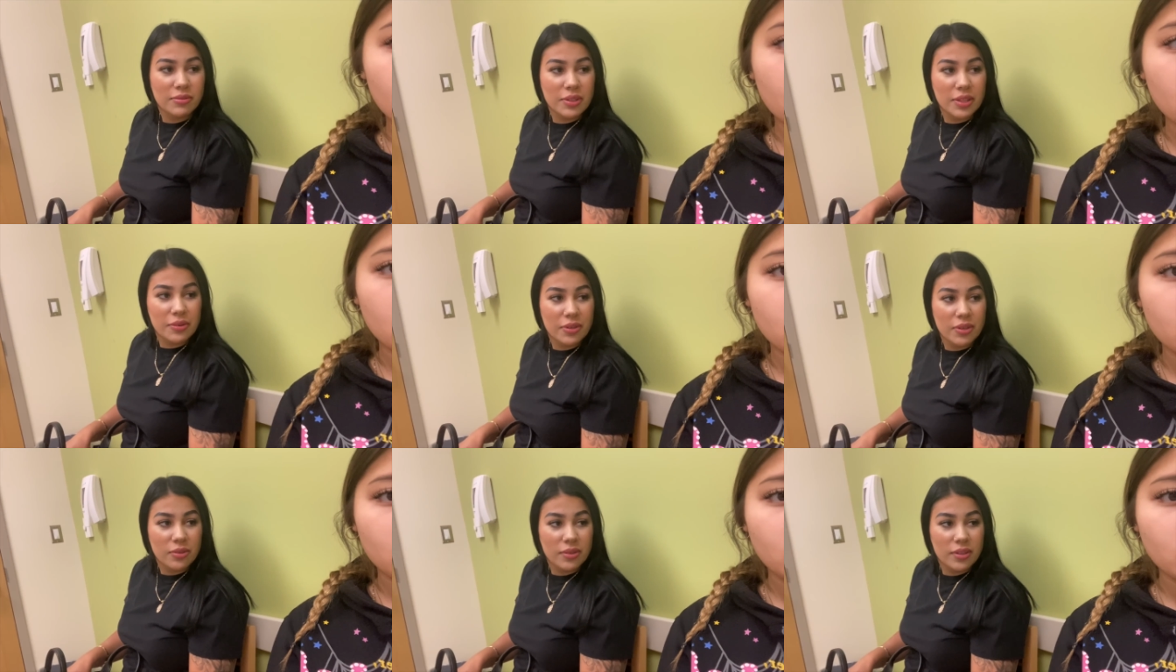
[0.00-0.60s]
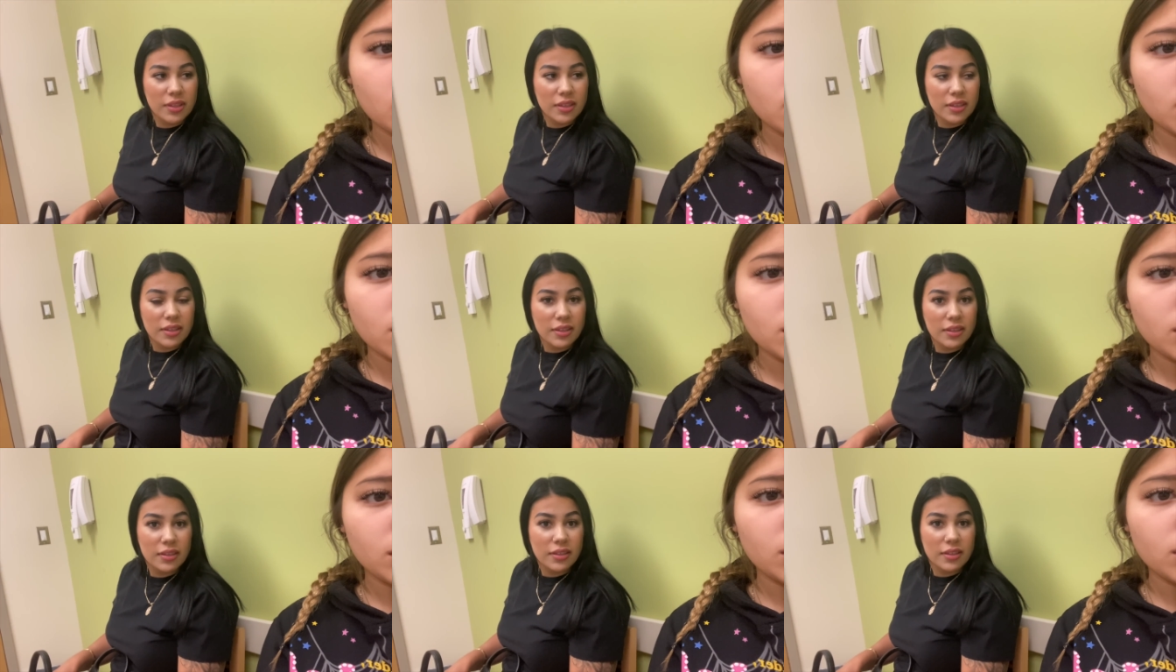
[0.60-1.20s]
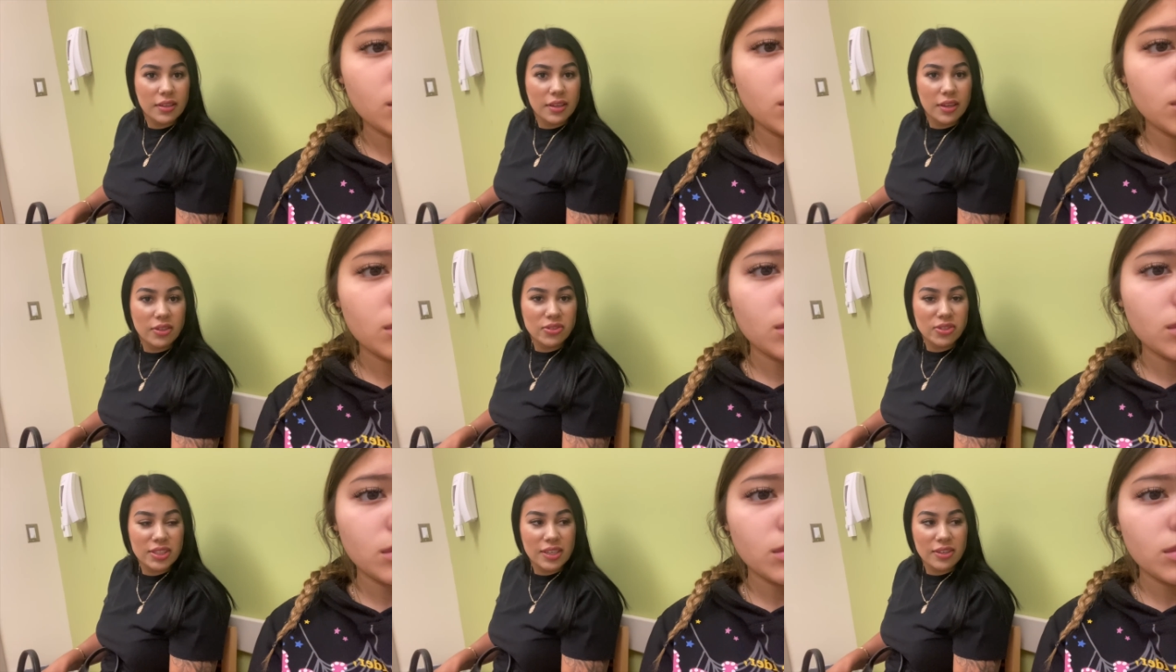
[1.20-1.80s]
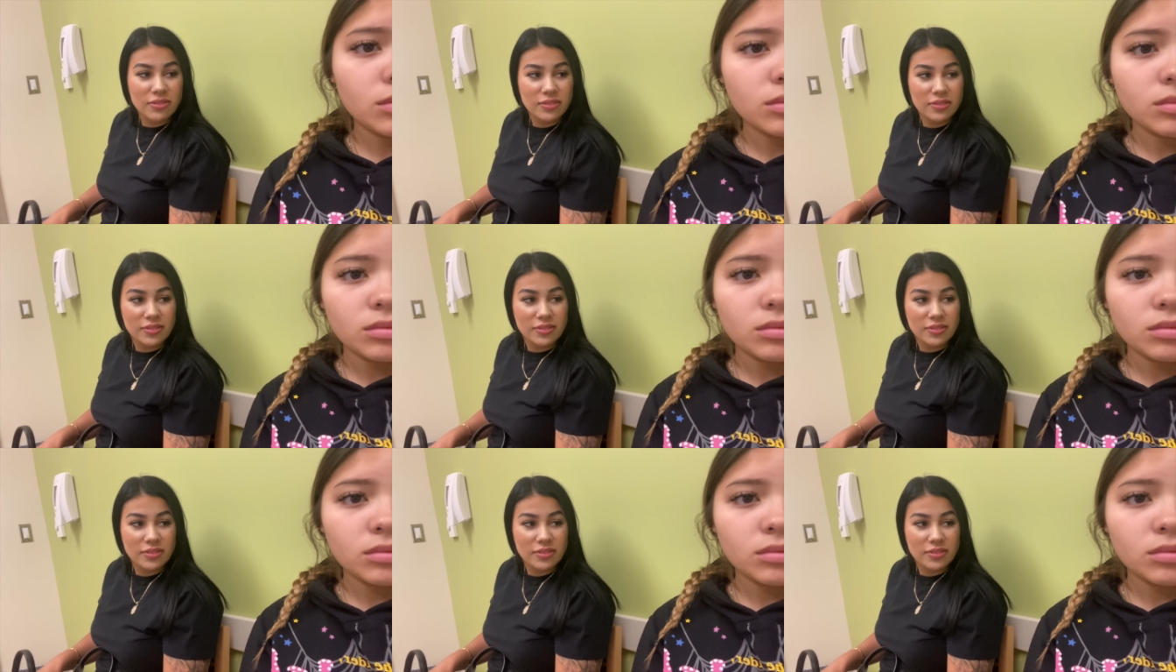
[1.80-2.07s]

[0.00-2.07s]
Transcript: when they were doing the ultrasound?